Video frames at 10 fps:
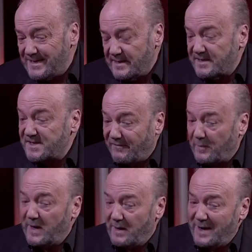there's never
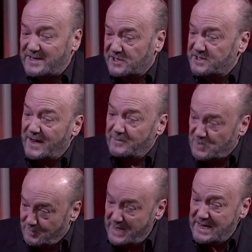been a better time
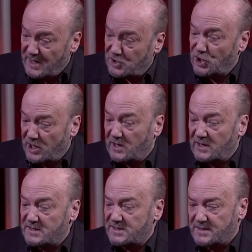to be a
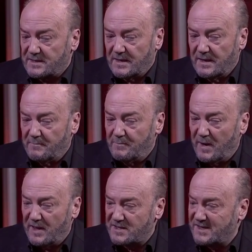journalist,
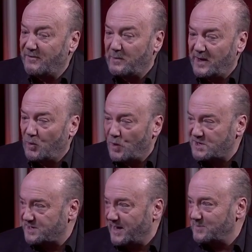but there's never been a
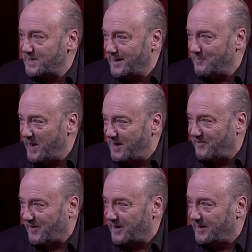worse time to get paid
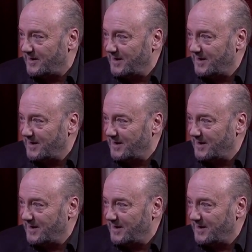for it.